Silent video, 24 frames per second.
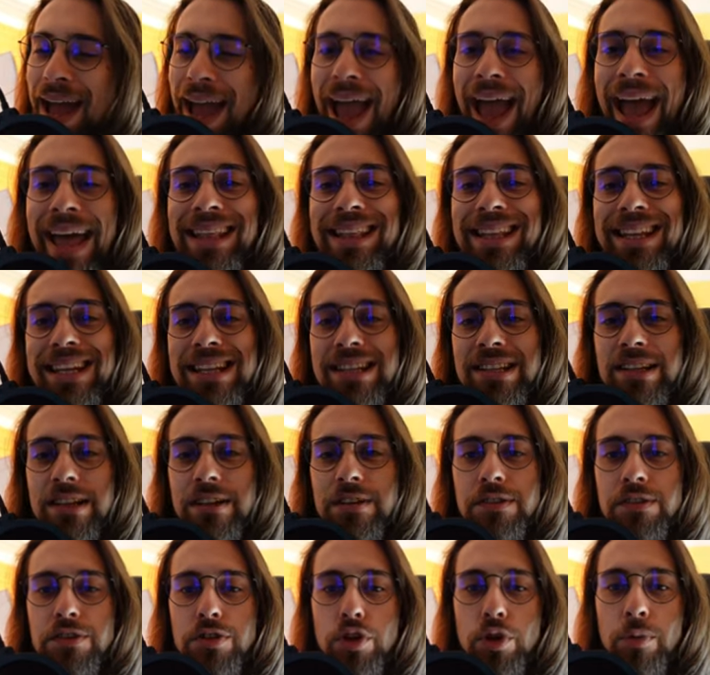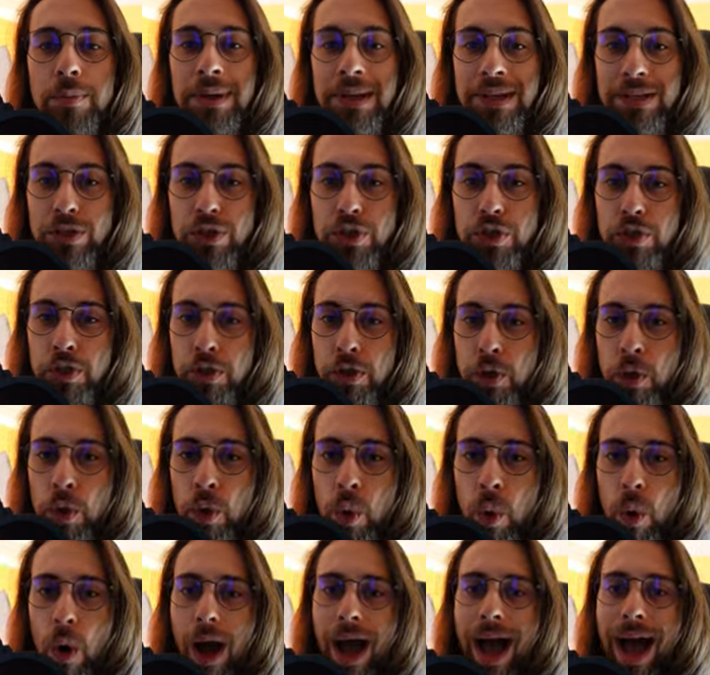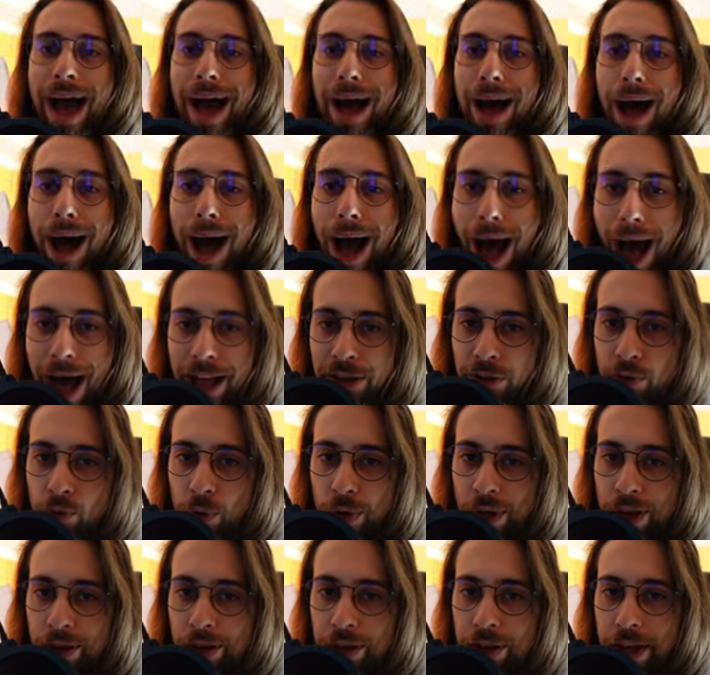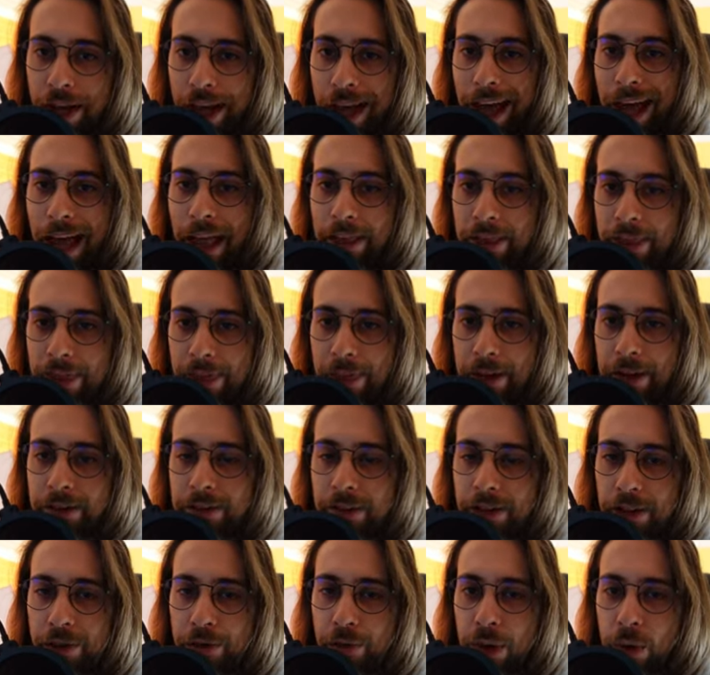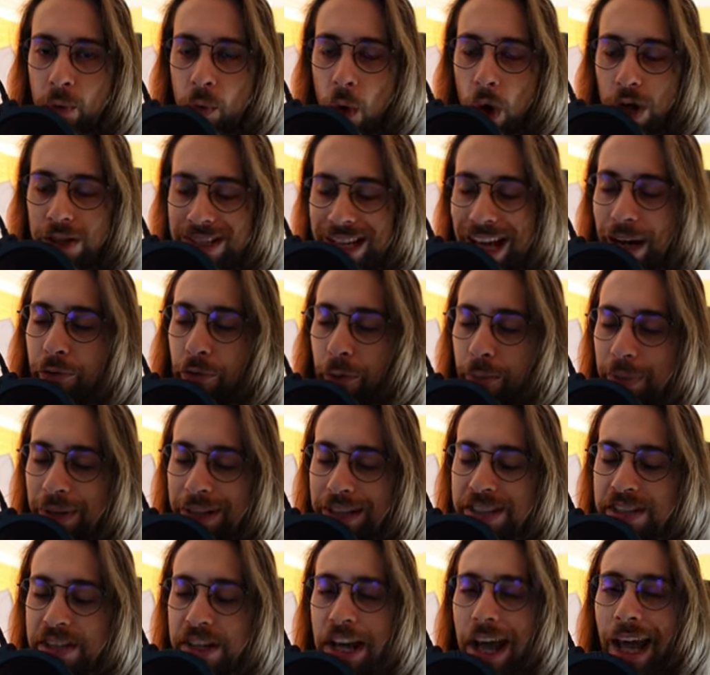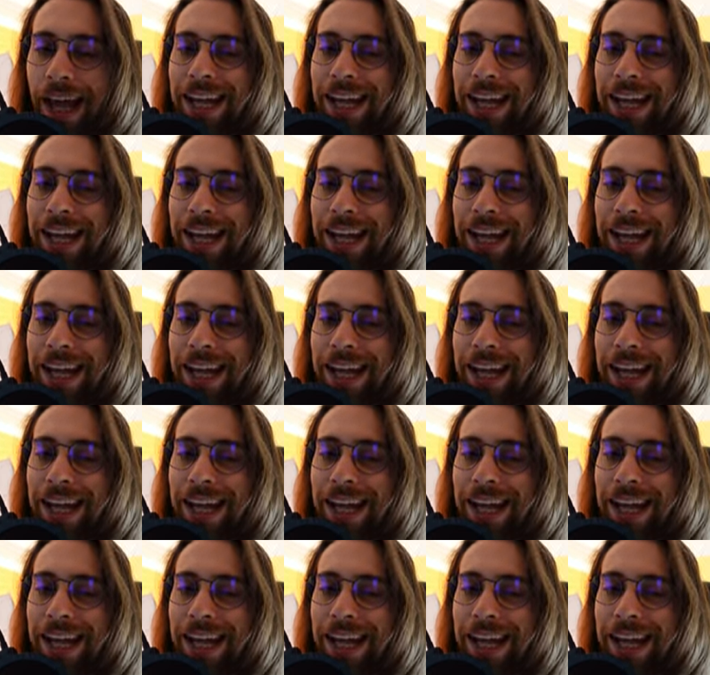and it is consuming 233 watts. I repeat,